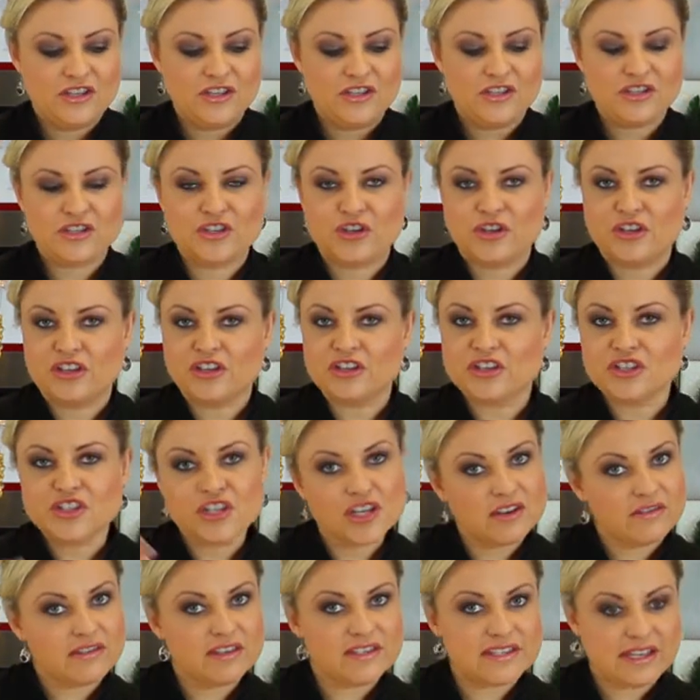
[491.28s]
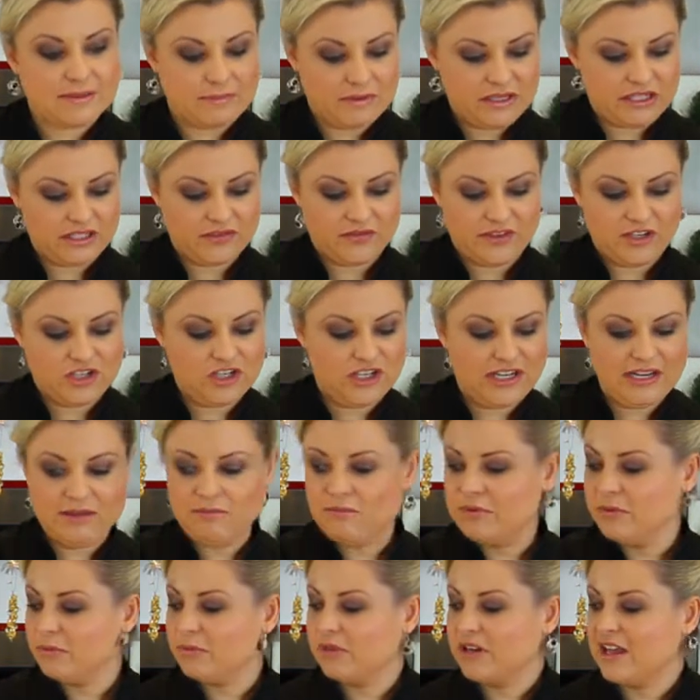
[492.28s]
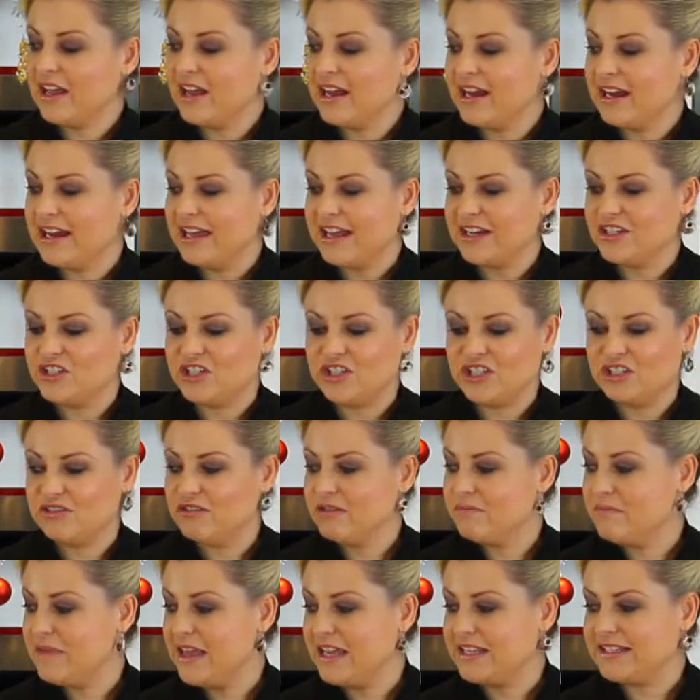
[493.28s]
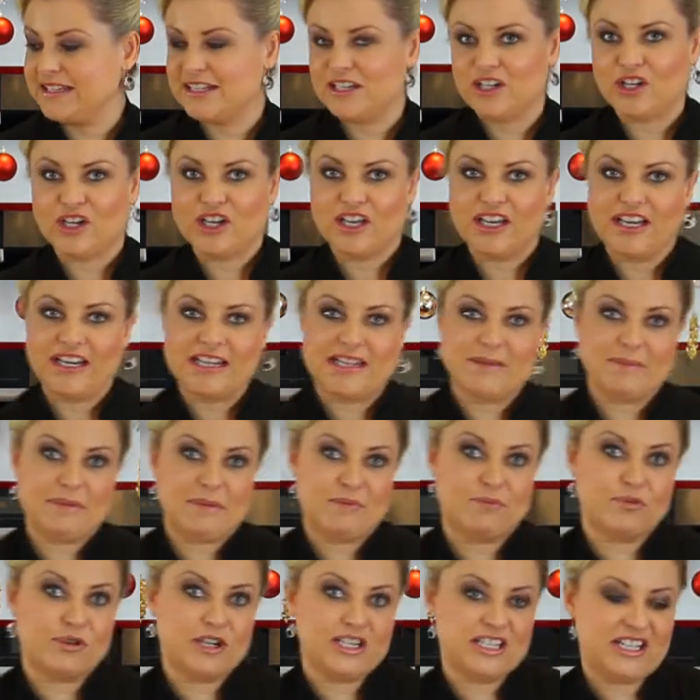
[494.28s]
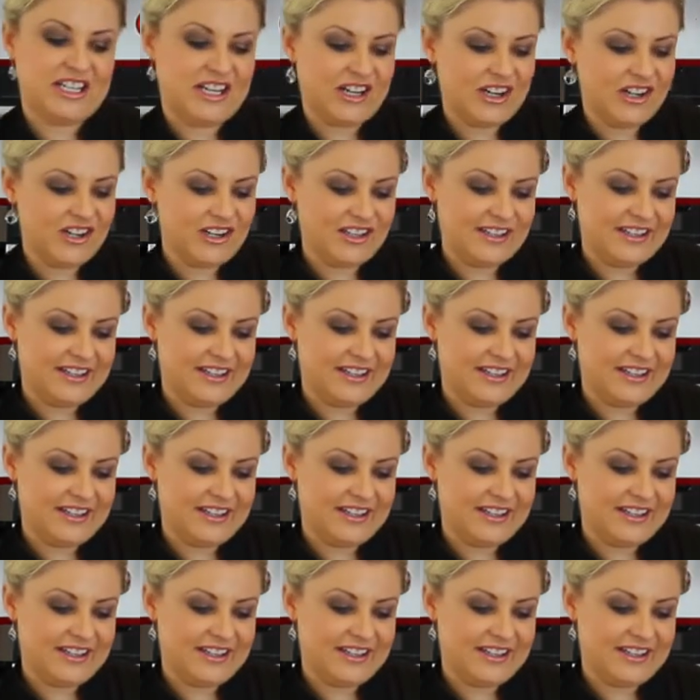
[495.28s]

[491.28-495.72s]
So you can serve this up individually, but what I like to do that makes it look a little bit prettier